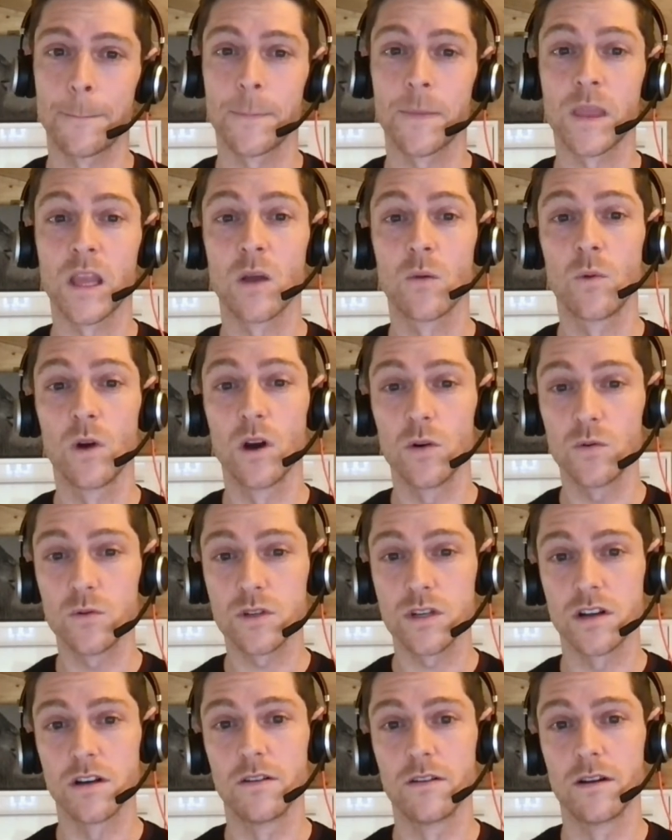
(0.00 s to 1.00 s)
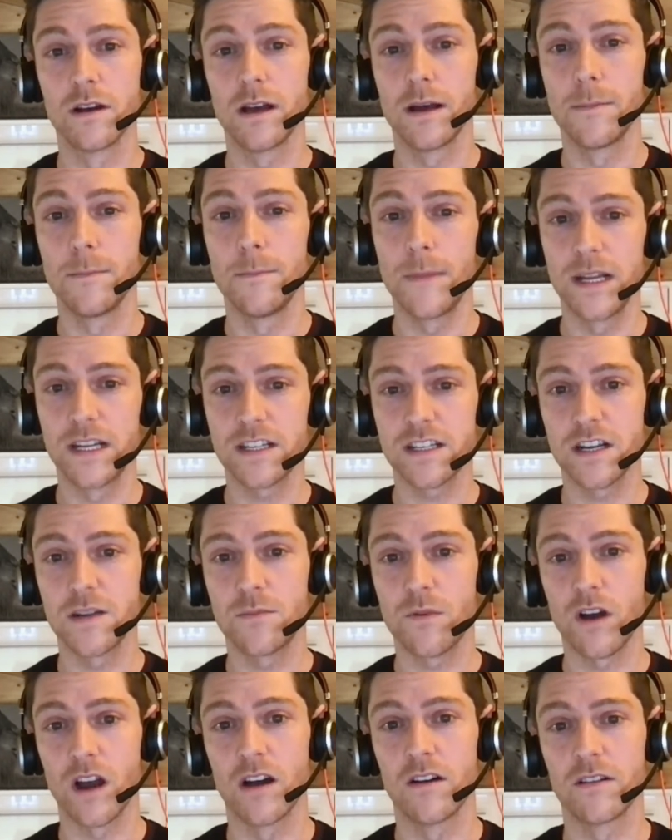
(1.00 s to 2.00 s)
We're also immensely
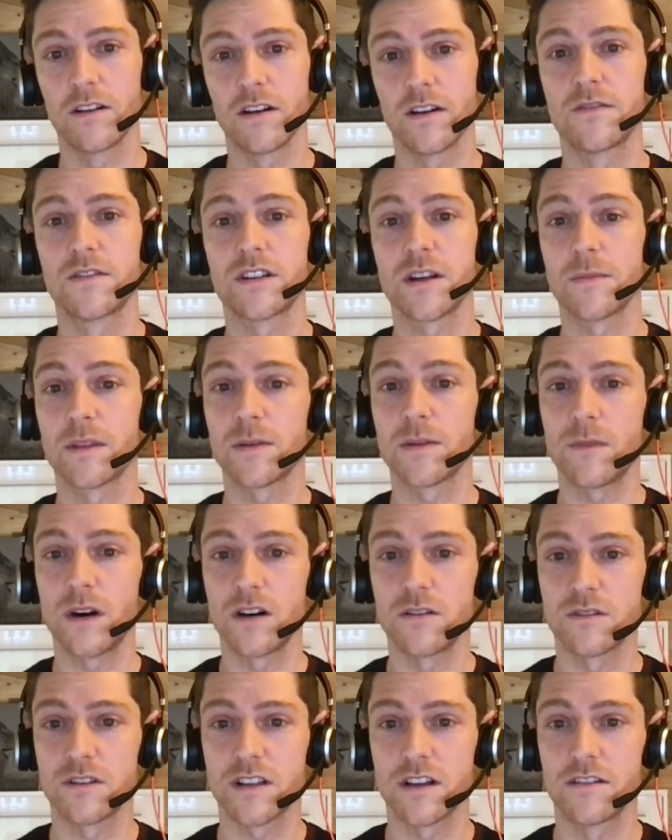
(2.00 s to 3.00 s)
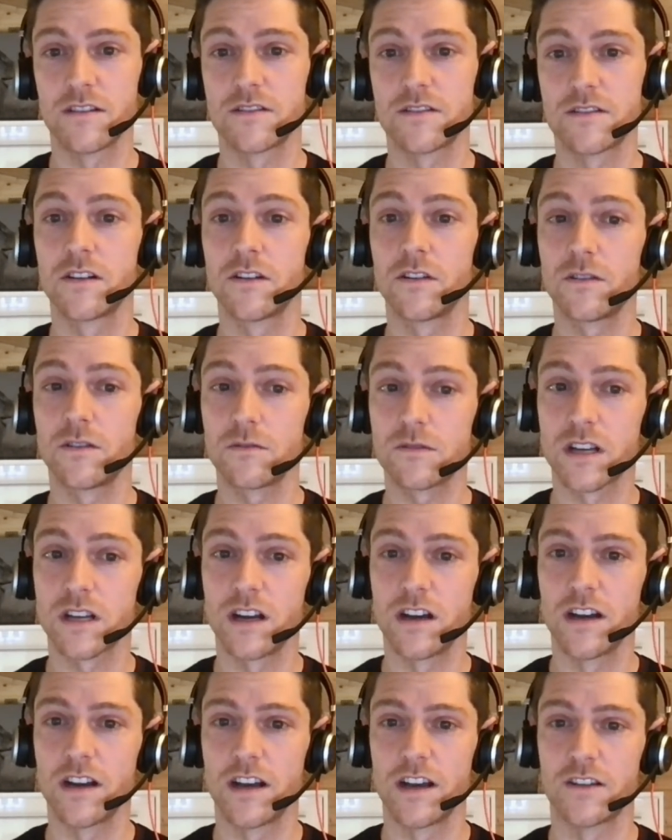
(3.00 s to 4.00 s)
proud of some of the milestones that Loyalty
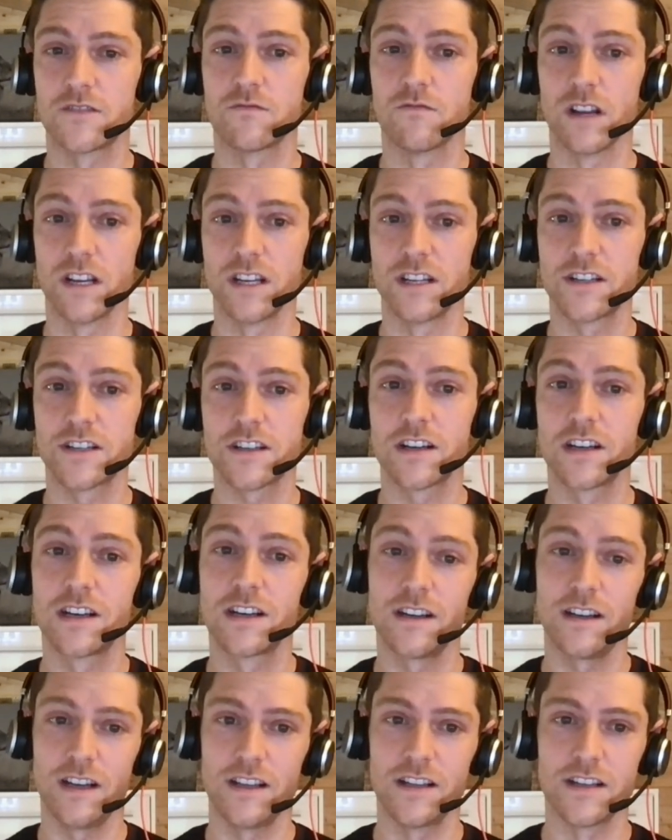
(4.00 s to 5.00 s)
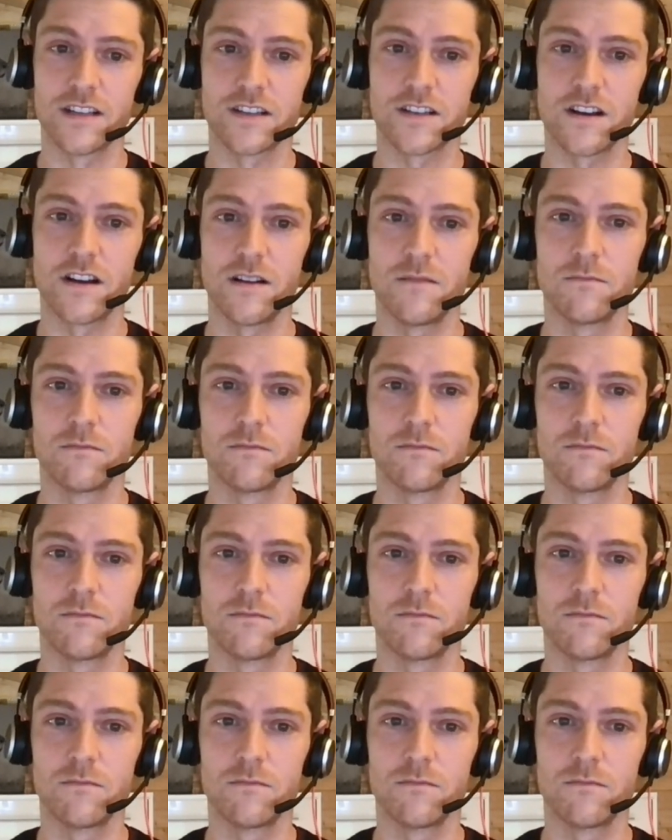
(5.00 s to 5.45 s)
Line has reached in this time.